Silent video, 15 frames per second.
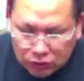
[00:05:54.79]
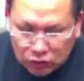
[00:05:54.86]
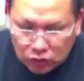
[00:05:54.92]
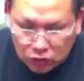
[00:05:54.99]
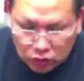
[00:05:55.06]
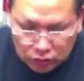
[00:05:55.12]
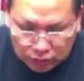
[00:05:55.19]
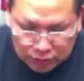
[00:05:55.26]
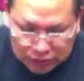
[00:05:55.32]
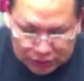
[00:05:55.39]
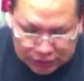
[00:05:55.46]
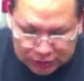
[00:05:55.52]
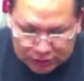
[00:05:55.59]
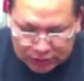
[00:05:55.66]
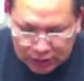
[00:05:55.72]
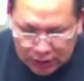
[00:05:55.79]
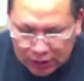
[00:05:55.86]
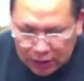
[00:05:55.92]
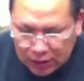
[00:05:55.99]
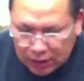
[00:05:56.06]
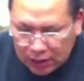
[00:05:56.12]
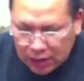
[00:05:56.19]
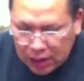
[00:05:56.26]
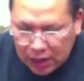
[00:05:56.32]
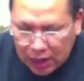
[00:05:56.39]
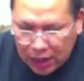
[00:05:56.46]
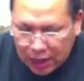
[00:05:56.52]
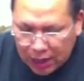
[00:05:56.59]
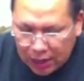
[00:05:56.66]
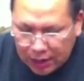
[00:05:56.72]
hoops,
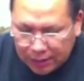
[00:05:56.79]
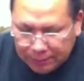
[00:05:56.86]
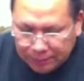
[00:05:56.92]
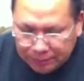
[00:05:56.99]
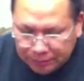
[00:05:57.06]
or